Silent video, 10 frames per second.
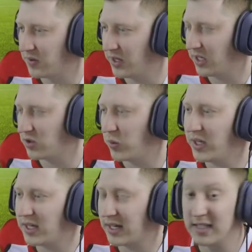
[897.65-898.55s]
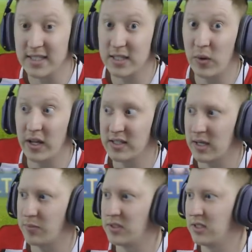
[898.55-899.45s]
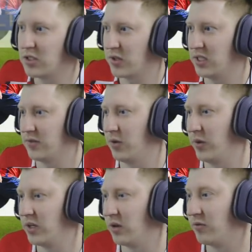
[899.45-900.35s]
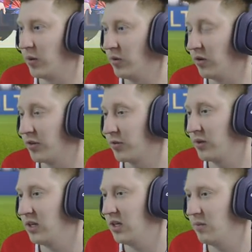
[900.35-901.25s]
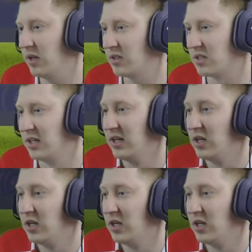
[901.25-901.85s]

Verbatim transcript: the next week and see what else happens in the transfer window. In fact, we've got three emails.